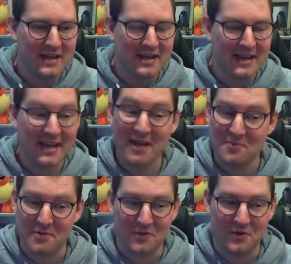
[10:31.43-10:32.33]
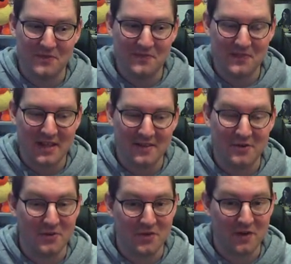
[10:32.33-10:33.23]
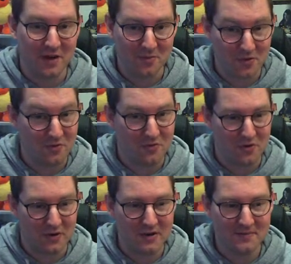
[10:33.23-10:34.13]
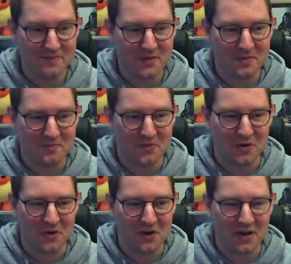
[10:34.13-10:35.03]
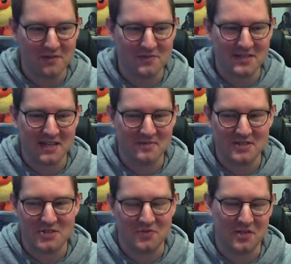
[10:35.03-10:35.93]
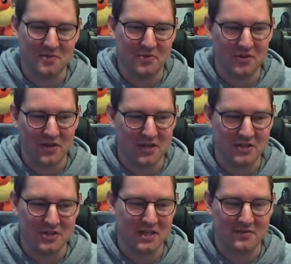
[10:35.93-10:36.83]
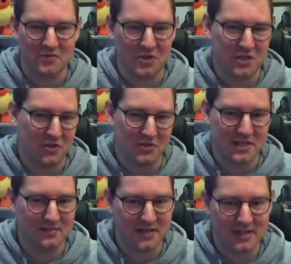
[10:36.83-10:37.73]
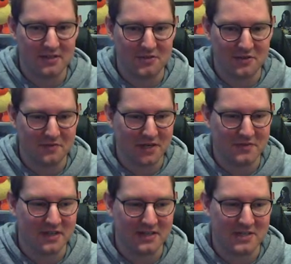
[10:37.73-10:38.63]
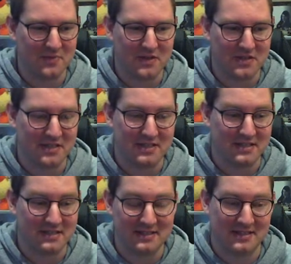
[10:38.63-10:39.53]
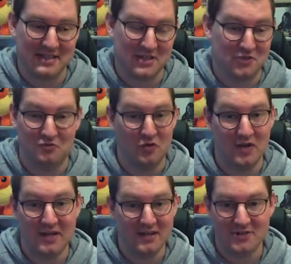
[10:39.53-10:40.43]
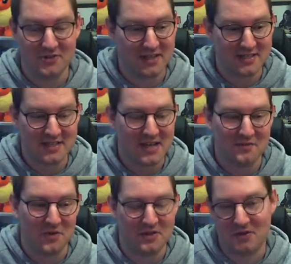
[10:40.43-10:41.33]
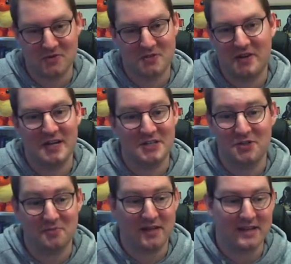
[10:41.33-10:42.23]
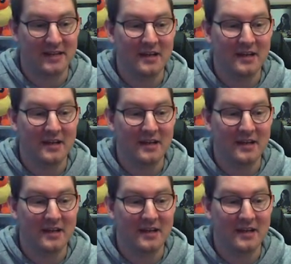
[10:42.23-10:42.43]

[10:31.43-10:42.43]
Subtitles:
It can be fun if you're in the right mood for it, but oftentimes it's just really boring and just you have to watch your whole team get killed at 5 gens because they just run in and try and save with no strategy or planning.